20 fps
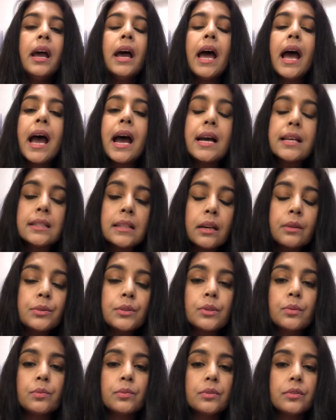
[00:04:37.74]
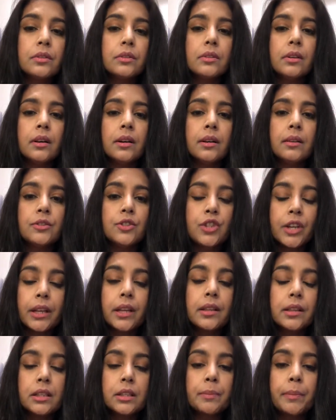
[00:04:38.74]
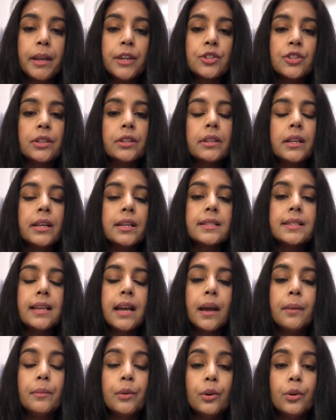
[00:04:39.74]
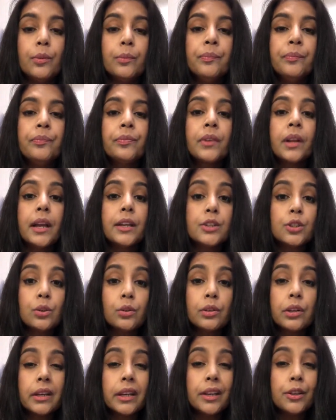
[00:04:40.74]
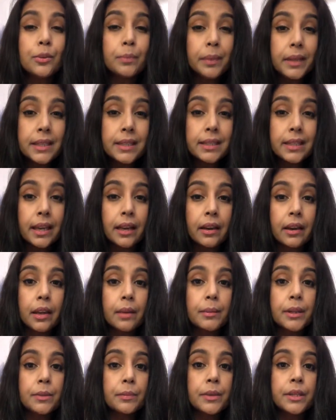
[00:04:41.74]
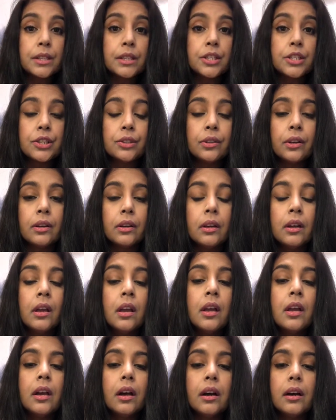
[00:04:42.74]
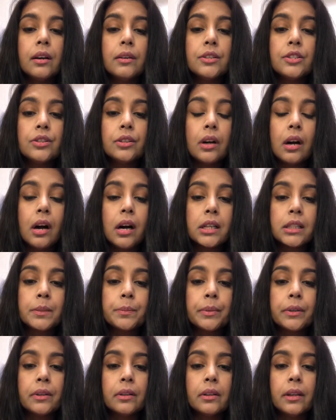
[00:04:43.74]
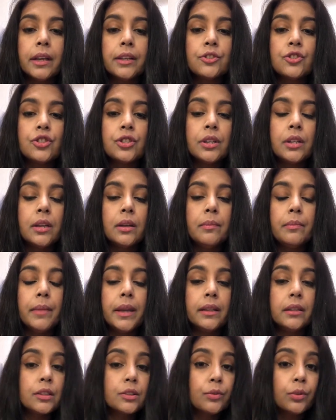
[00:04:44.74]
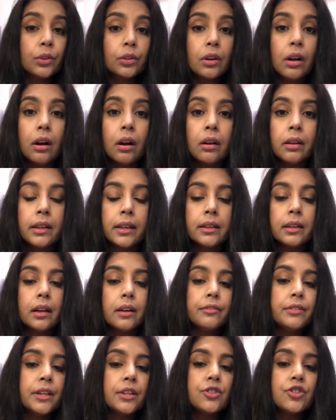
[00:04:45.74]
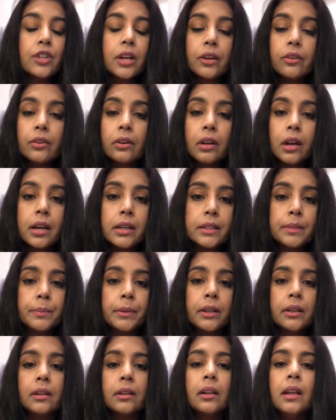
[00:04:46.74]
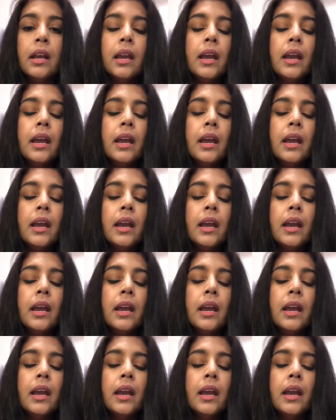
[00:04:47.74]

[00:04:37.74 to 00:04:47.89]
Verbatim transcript: As I was uh, checking this patient in the exam room. I told her, can you please get him admitted to the, uh, to the hospital? And she made this phone call at Lafayette General Hospital.